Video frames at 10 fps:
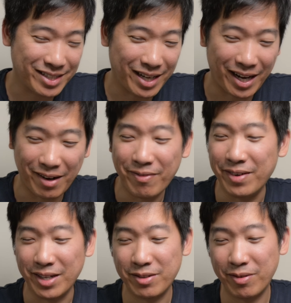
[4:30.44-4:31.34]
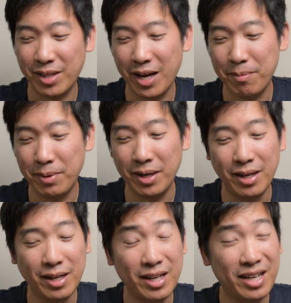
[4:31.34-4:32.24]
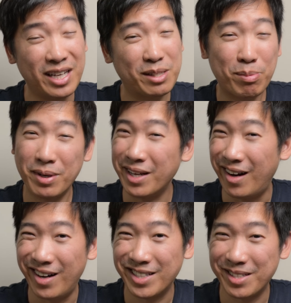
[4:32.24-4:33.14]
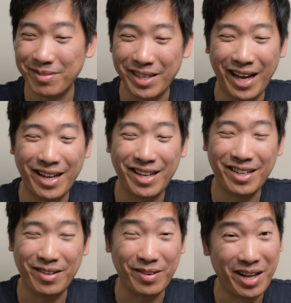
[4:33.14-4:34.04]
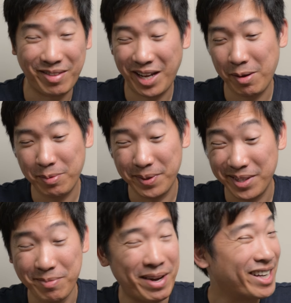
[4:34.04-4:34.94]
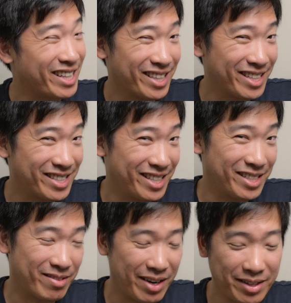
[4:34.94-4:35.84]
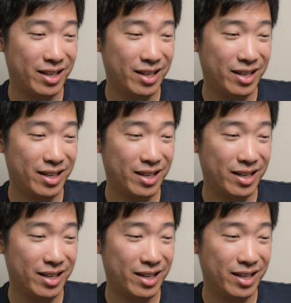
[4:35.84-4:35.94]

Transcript: that I gotta fix for that. But it's pretty awesome that, you know, you have the capability of making these things, right?